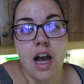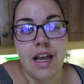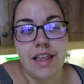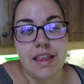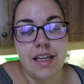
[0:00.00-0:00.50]

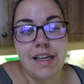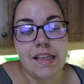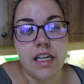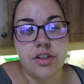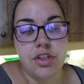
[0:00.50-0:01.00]
I think
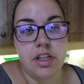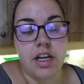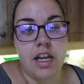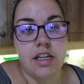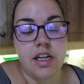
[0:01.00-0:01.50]
last year
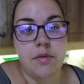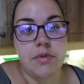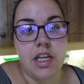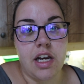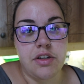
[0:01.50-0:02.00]
I ended up
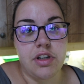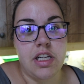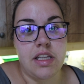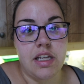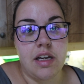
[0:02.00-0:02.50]

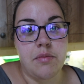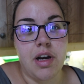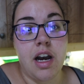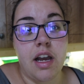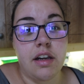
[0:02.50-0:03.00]
dehydrating them
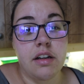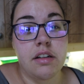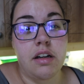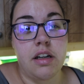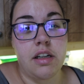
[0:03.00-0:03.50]

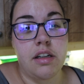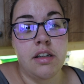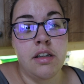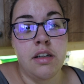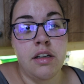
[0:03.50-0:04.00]
higher on
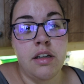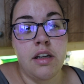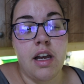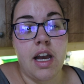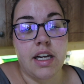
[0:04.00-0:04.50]

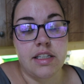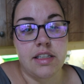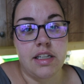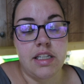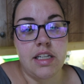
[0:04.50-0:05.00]

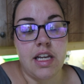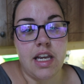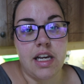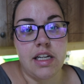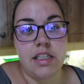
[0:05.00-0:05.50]
accident,
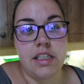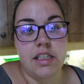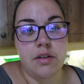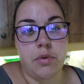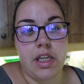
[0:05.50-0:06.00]

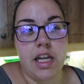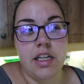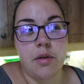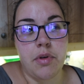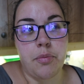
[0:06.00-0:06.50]
and we
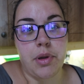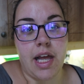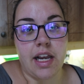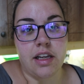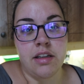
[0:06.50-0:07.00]
ended up with
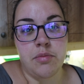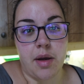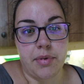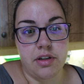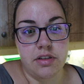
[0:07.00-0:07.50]
black
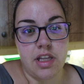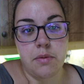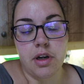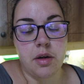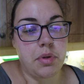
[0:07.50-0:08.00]
peppers. They
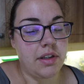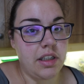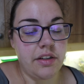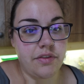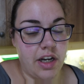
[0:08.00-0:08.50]
were
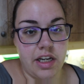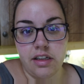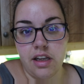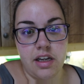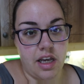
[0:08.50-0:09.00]
completely
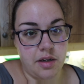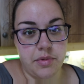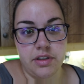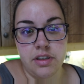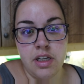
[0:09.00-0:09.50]
fine and
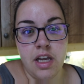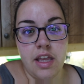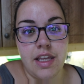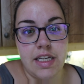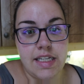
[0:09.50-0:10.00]
edible.
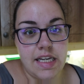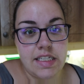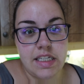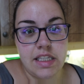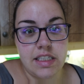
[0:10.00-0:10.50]
They
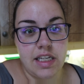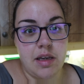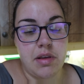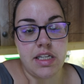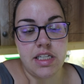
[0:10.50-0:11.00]
tasted the
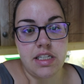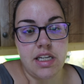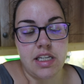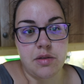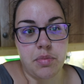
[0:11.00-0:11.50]
same. They didn't
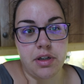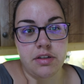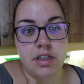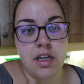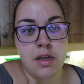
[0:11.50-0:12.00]
taste
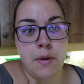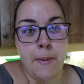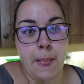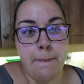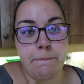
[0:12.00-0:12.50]
burnt,
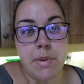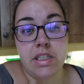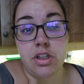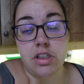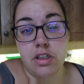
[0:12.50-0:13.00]

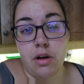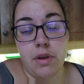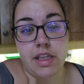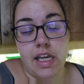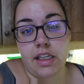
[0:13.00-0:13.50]
but just know
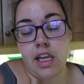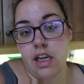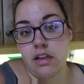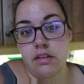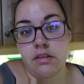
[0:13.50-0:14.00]
that that
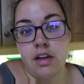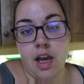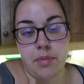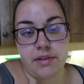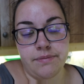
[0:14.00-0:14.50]
can
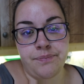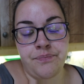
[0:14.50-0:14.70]
happen.